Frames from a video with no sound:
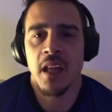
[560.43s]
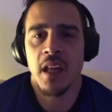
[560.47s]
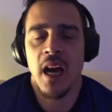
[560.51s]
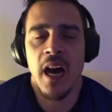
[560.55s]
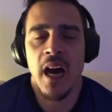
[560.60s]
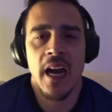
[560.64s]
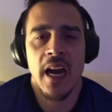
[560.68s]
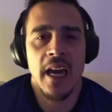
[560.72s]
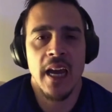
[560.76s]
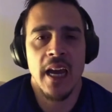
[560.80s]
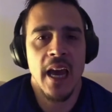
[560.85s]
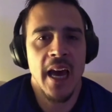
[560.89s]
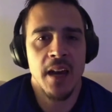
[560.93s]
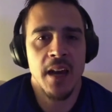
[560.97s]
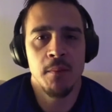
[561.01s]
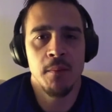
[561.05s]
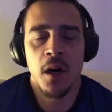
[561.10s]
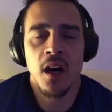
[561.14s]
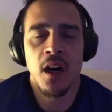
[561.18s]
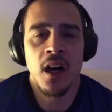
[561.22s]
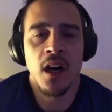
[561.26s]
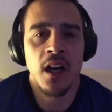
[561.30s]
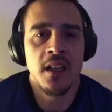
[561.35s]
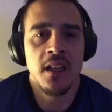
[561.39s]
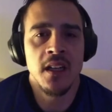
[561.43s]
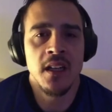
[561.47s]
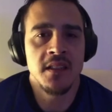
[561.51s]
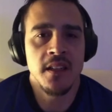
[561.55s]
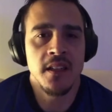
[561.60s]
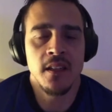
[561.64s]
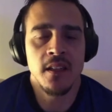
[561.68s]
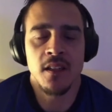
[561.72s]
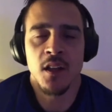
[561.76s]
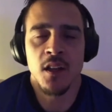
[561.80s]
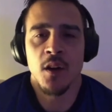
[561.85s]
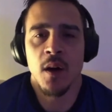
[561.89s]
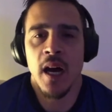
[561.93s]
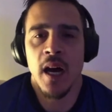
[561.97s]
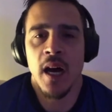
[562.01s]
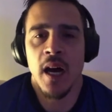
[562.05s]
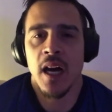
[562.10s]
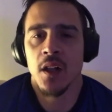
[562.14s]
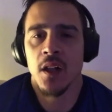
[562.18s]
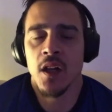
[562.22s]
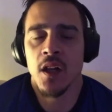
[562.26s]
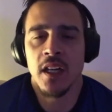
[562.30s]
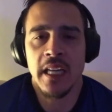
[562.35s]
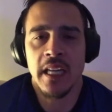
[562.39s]
I had him on, didn't know
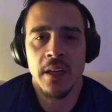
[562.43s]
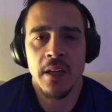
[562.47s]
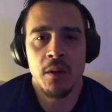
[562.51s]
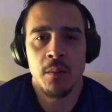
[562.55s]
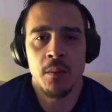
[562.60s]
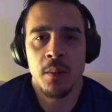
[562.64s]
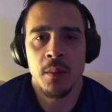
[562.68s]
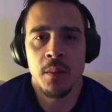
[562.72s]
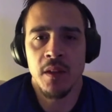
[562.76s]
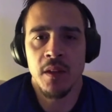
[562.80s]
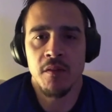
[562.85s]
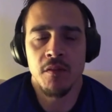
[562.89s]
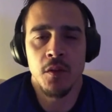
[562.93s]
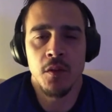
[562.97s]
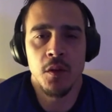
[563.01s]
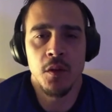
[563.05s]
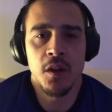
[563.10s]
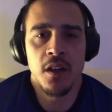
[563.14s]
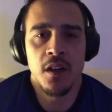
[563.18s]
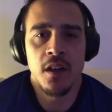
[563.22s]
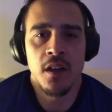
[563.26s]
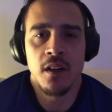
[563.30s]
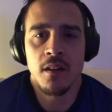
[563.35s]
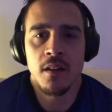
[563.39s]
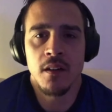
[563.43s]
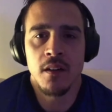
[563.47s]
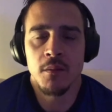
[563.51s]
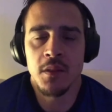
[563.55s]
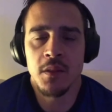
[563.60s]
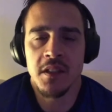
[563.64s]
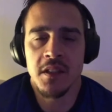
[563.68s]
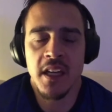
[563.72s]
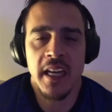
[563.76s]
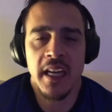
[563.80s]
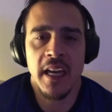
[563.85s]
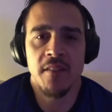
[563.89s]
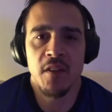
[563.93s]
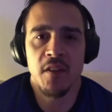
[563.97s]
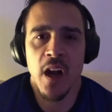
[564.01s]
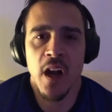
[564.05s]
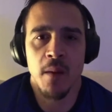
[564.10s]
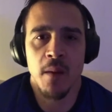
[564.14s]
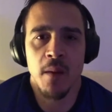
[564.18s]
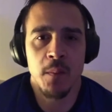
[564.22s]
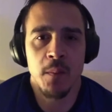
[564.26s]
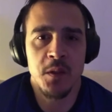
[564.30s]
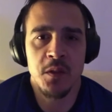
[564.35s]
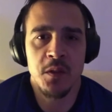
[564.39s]
how long it would be for. It would take every
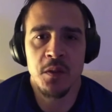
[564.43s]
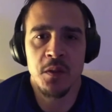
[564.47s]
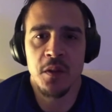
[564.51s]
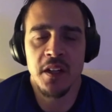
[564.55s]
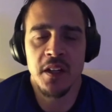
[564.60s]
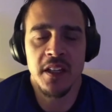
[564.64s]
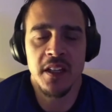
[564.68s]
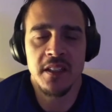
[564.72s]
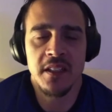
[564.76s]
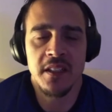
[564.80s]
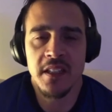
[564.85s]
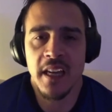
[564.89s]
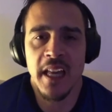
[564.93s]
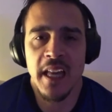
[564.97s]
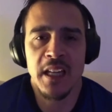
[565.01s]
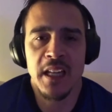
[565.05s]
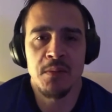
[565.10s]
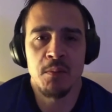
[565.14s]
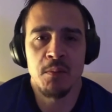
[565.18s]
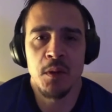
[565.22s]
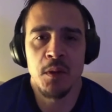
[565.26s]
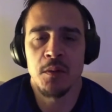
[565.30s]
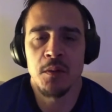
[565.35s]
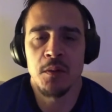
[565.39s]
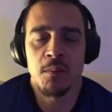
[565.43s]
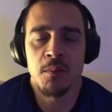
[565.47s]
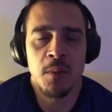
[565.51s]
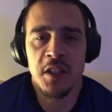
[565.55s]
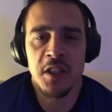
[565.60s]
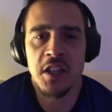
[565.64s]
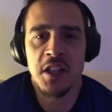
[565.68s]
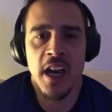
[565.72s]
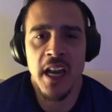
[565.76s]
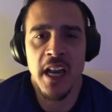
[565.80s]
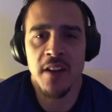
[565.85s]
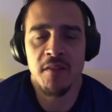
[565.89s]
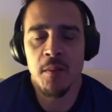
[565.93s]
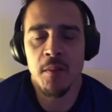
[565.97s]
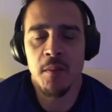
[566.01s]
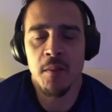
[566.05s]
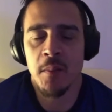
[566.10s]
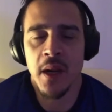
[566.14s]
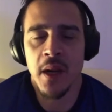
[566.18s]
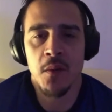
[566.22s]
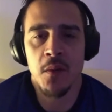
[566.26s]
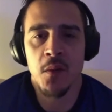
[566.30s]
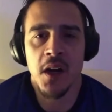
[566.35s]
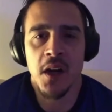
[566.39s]
opportunity to get as much out of it,
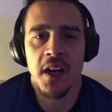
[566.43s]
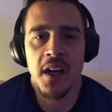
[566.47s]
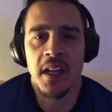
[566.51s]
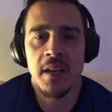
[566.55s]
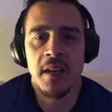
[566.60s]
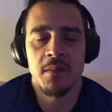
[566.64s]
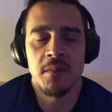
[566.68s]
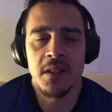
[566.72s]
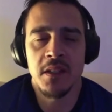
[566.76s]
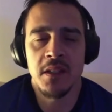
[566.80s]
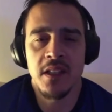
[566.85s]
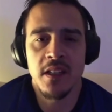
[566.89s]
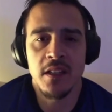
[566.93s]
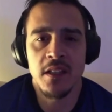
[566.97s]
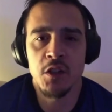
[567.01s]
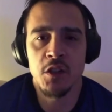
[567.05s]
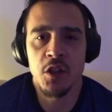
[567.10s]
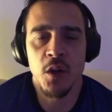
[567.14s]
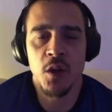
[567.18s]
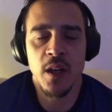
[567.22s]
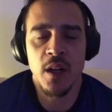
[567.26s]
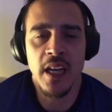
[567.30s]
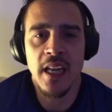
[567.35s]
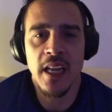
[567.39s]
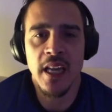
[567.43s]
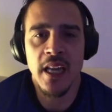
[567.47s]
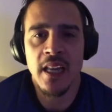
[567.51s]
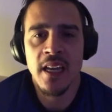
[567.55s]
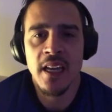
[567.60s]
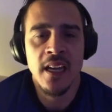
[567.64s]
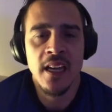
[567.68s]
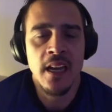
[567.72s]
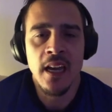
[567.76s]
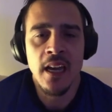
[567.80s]
but I wanted him to enjoy it.